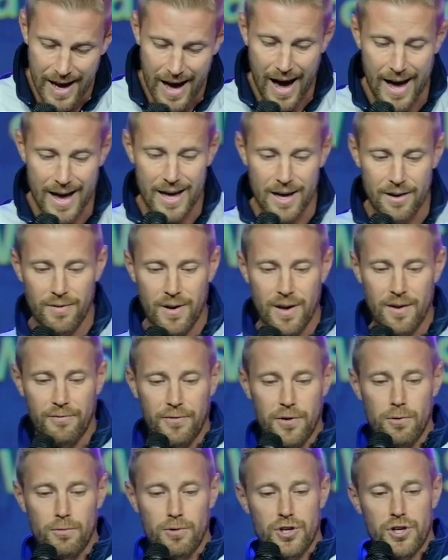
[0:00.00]

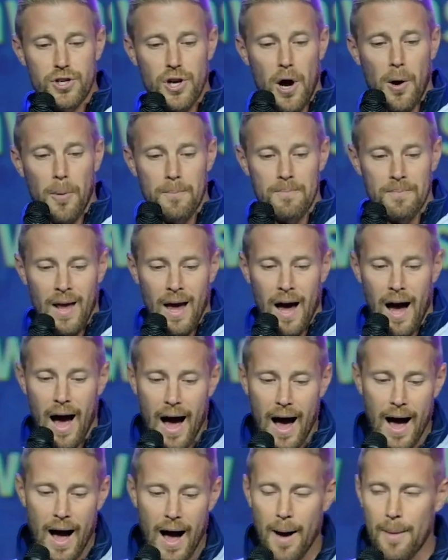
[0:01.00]
if you show
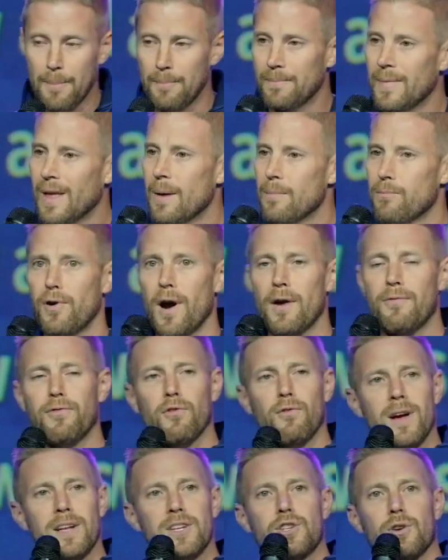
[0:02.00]

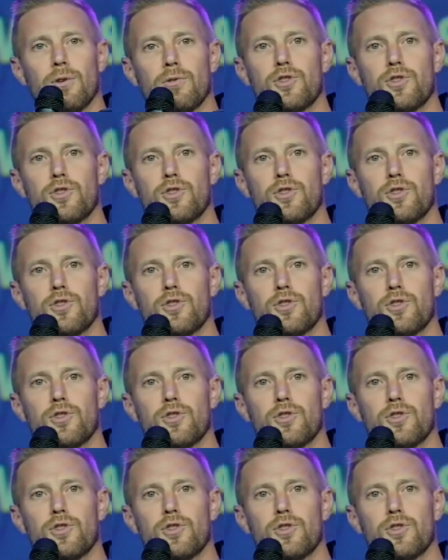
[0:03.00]
preferential